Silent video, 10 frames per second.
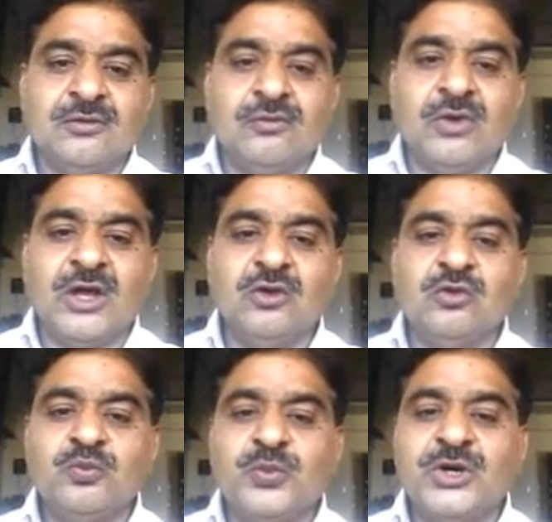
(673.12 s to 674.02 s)

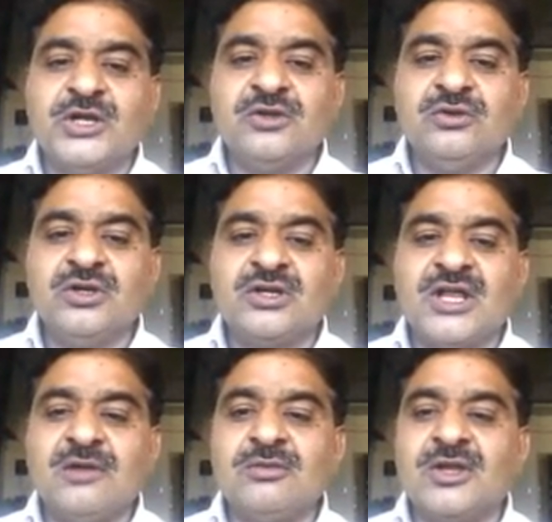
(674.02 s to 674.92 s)
Volume per unit
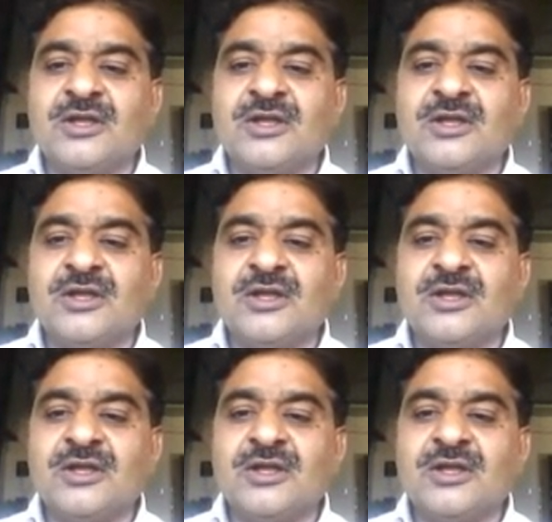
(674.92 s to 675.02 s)
time